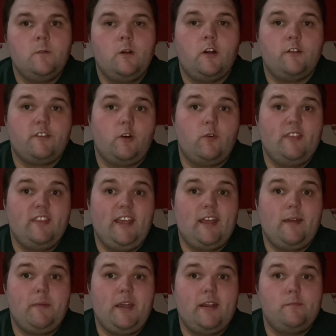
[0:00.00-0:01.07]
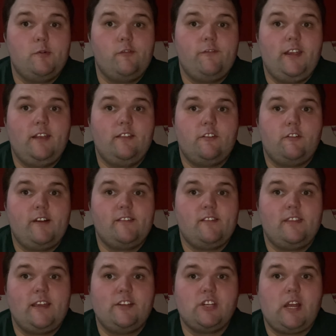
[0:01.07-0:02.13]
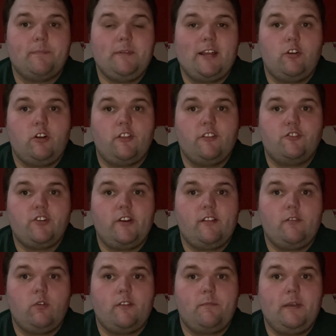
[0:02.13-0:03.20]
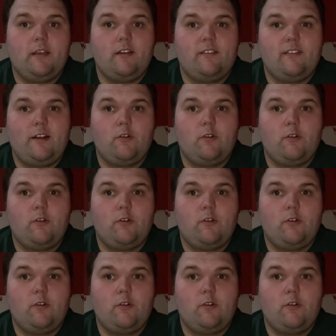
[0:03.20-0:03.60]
Also, in the animated movie, the reason they chopped down all the trees was because they